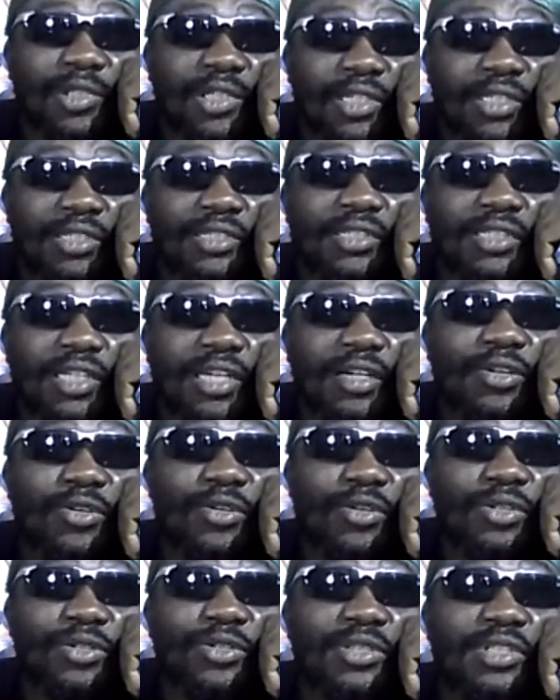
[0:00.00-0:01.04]
Because they are
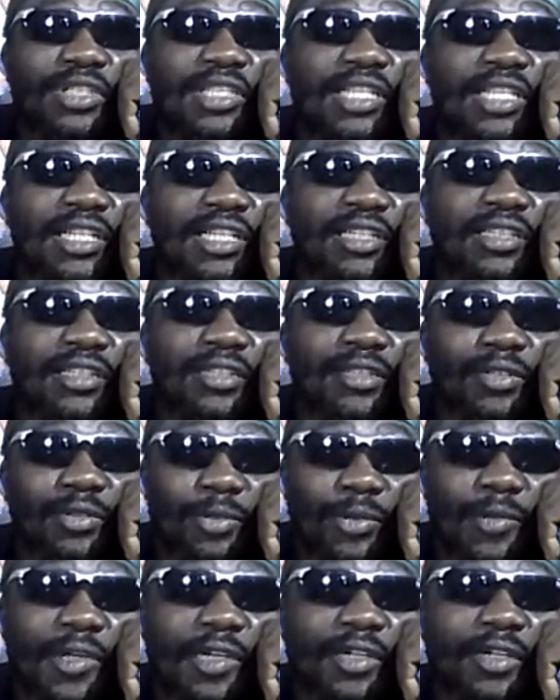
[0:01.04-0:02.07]
going to seek.
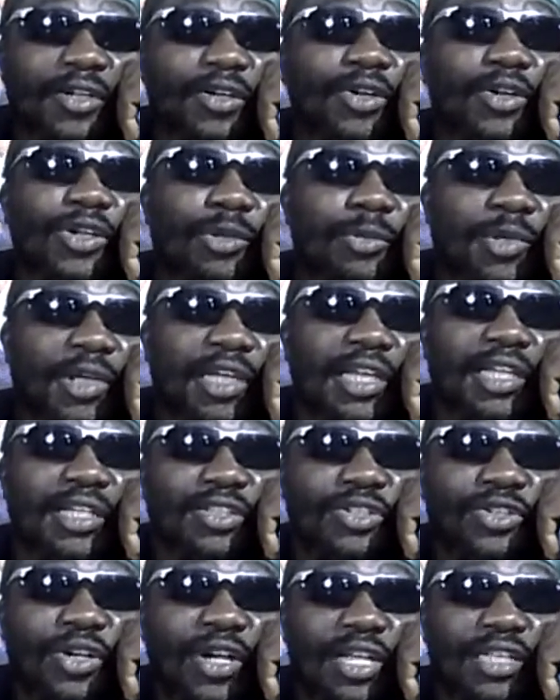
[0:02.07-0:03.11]
Oh, they're going up
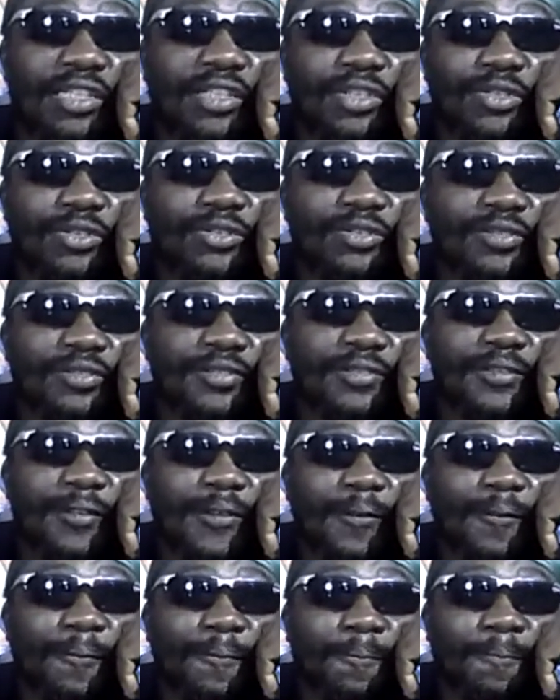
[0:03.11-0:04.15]
against Christ. You know?
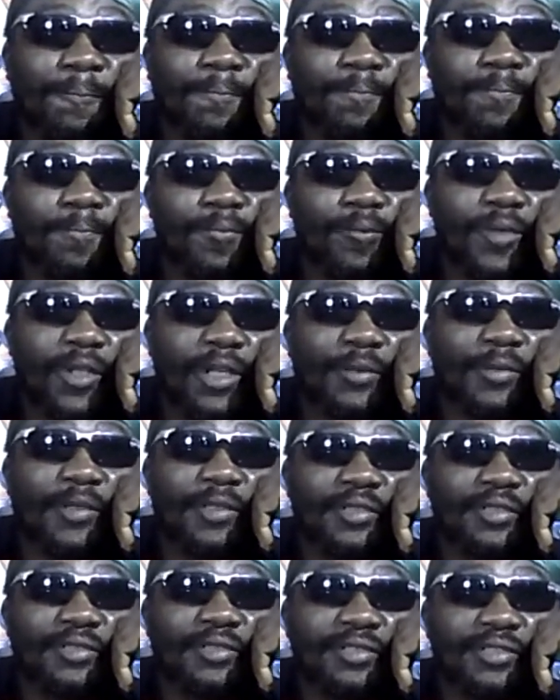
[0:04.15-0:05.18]

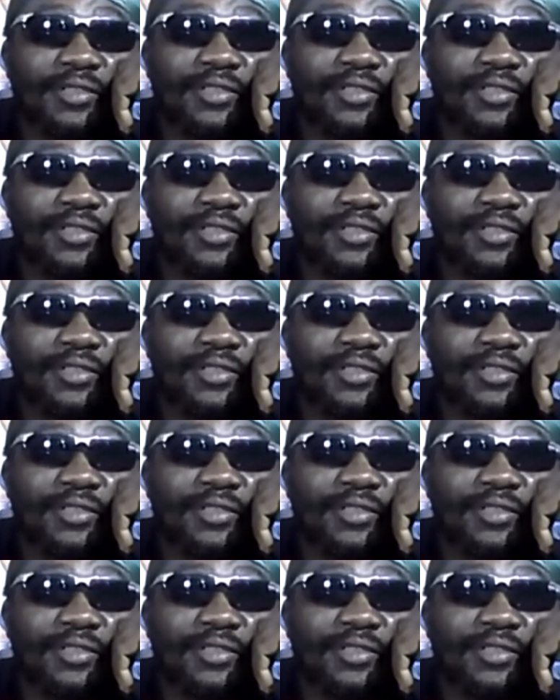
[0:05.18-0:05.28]
Yeah.